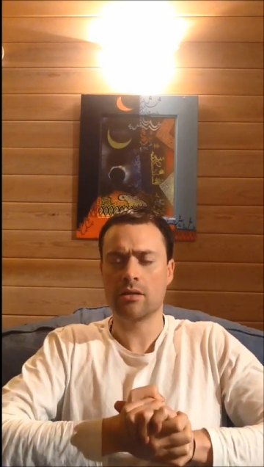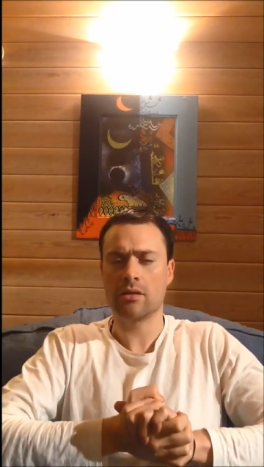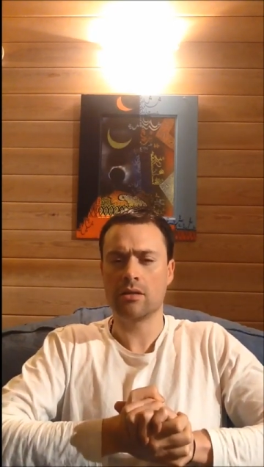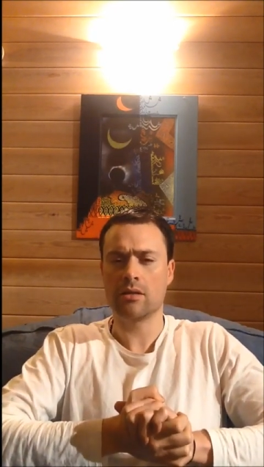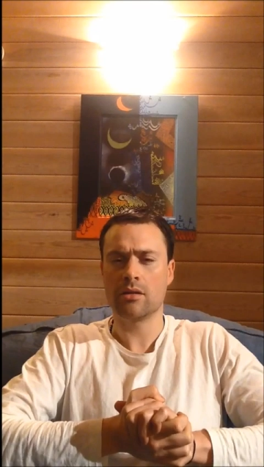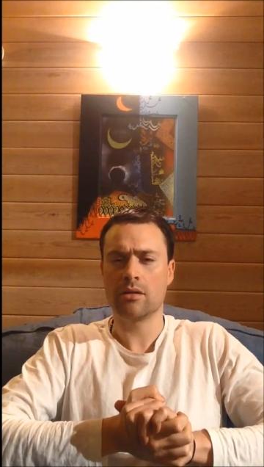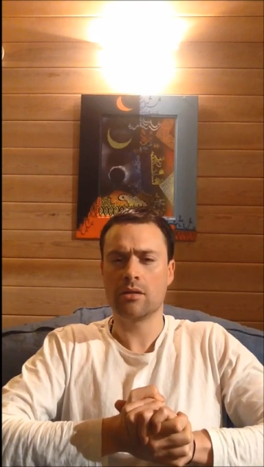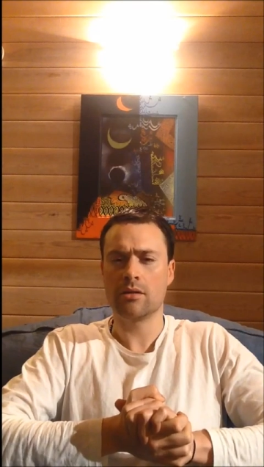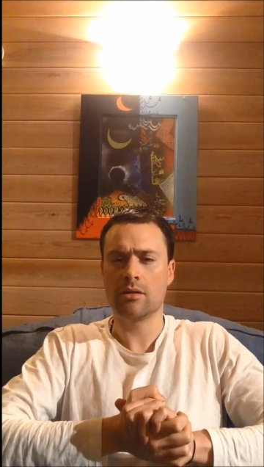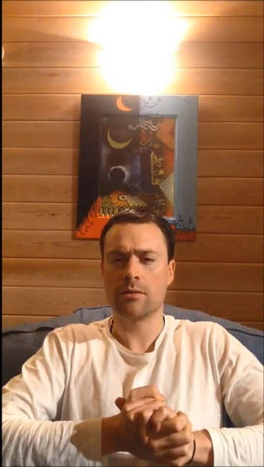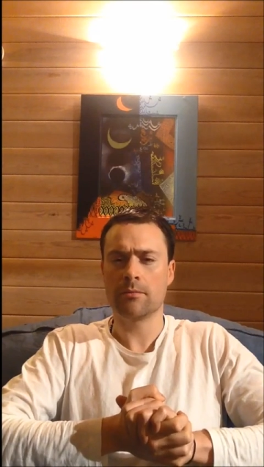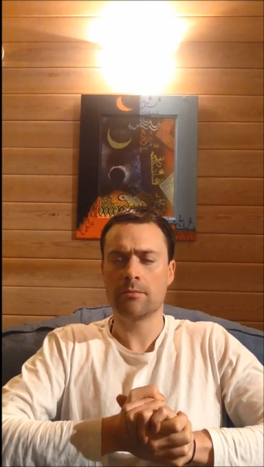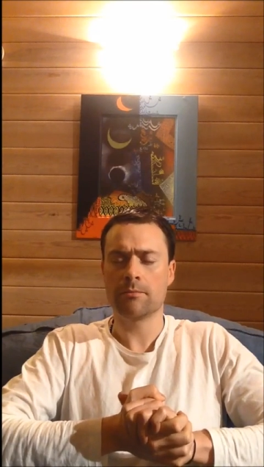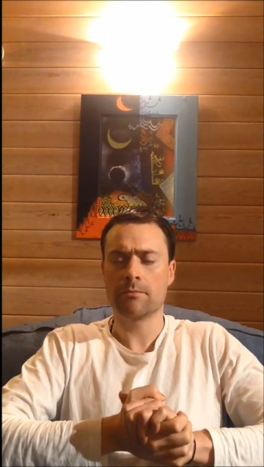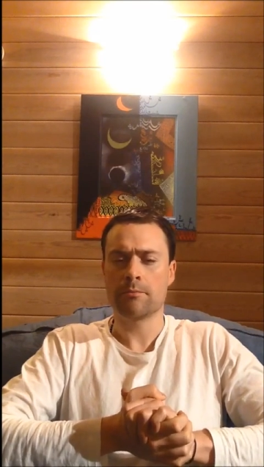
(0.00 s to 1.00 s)

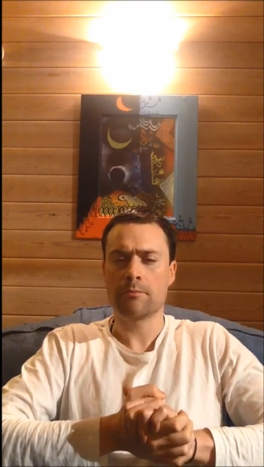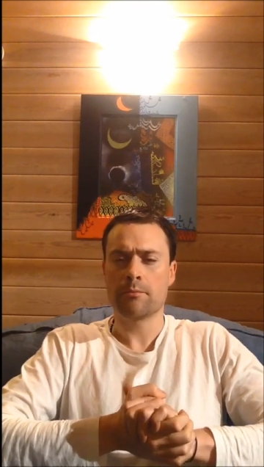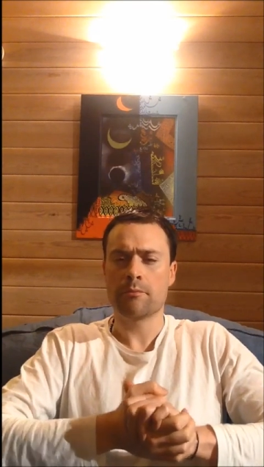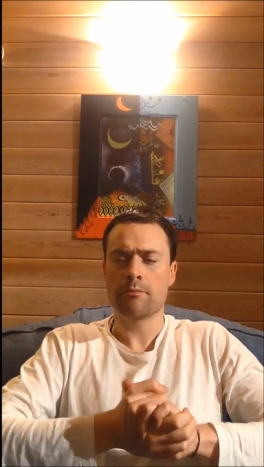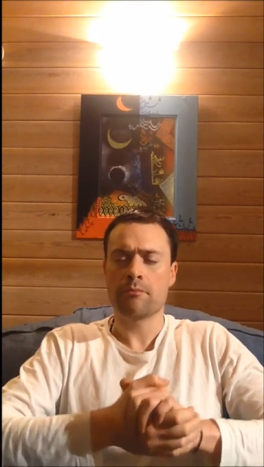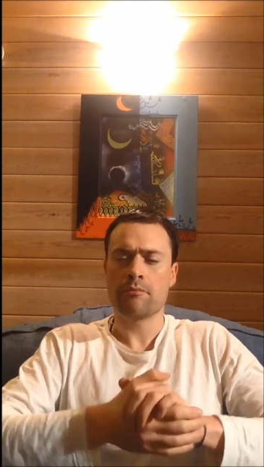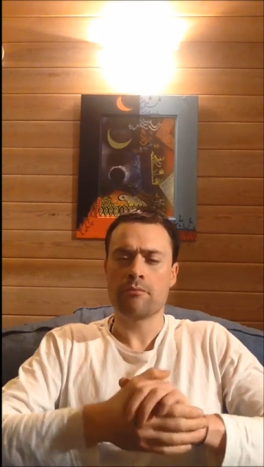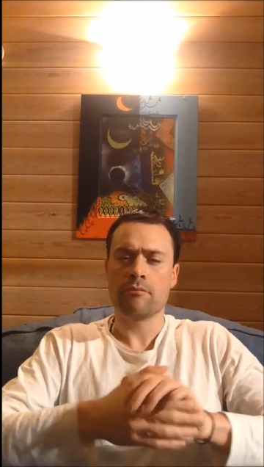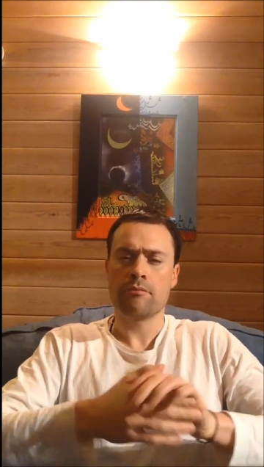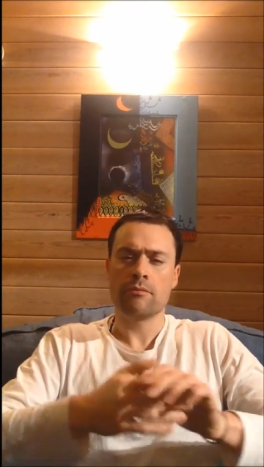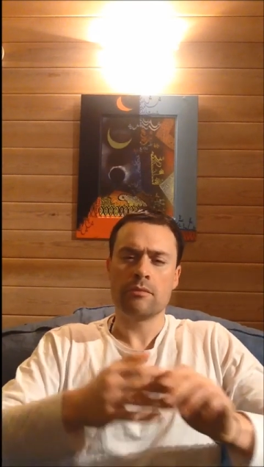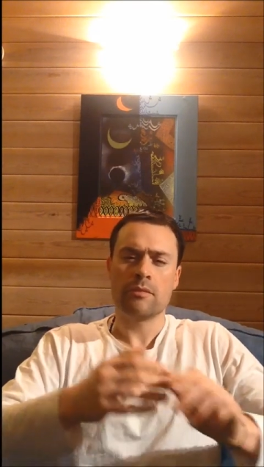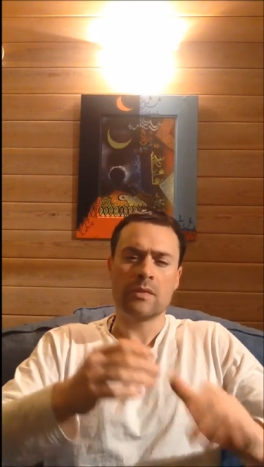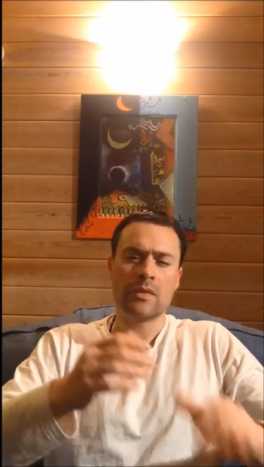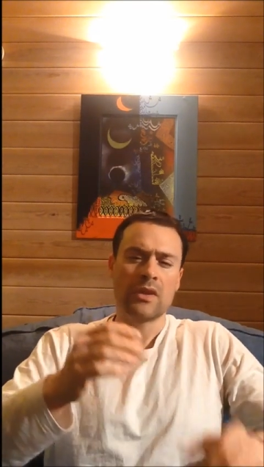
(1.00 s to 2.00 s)

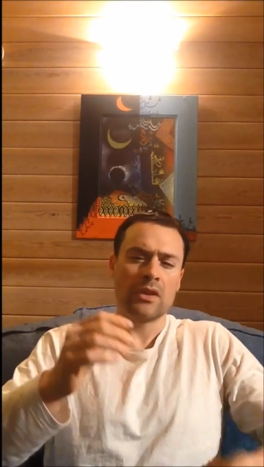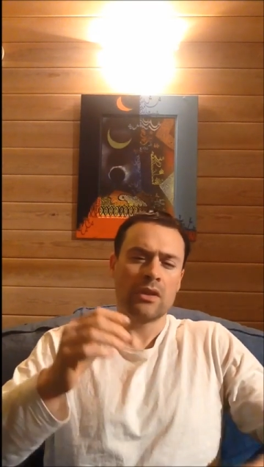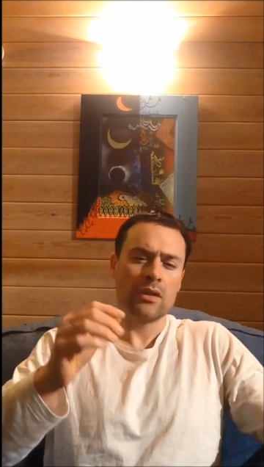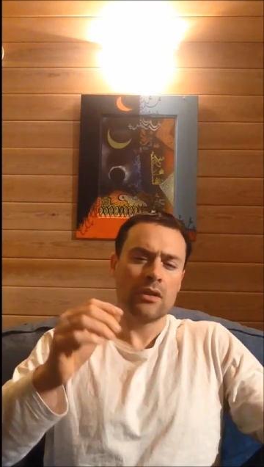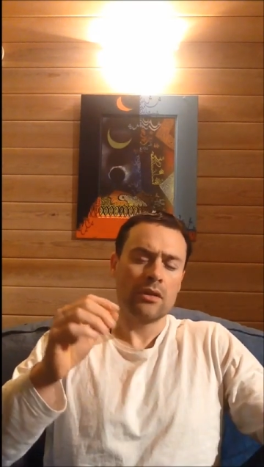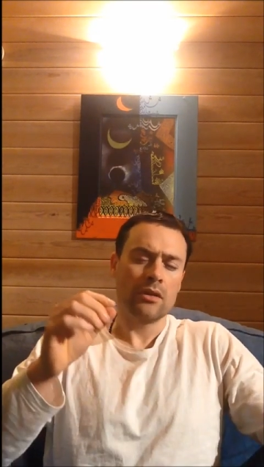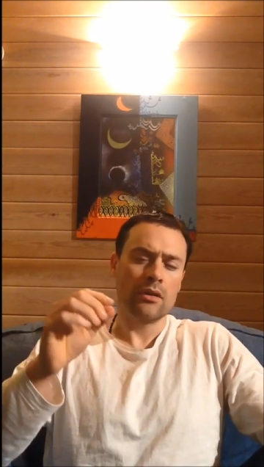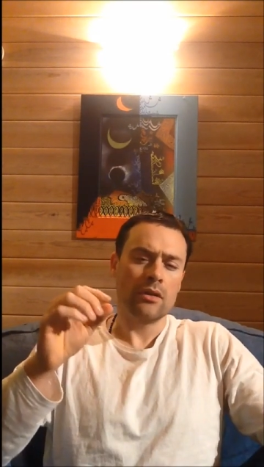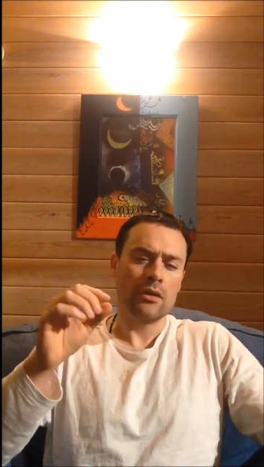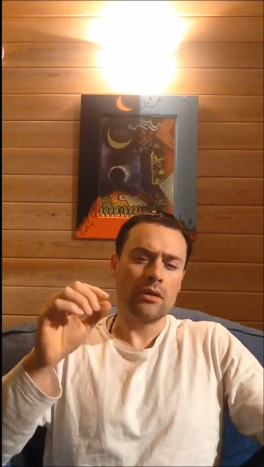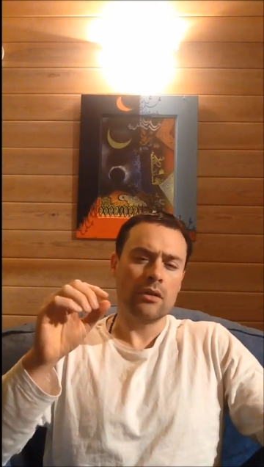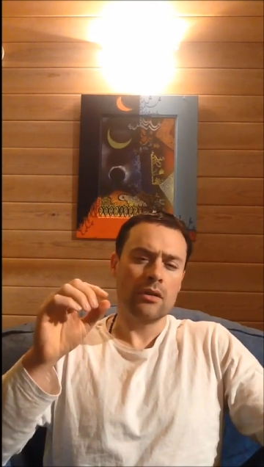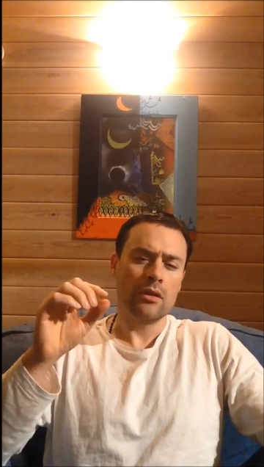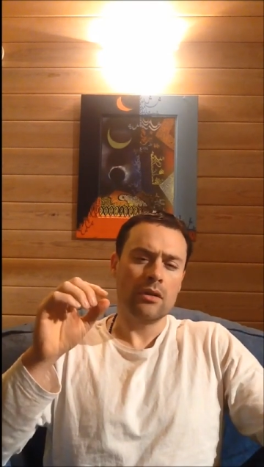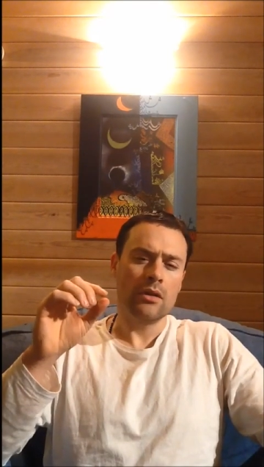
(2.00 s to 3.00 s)

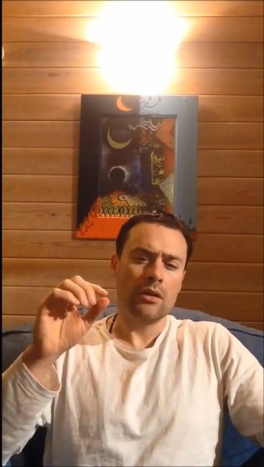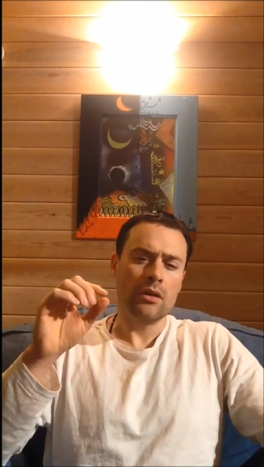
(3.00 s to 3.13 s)
Nobody speaks.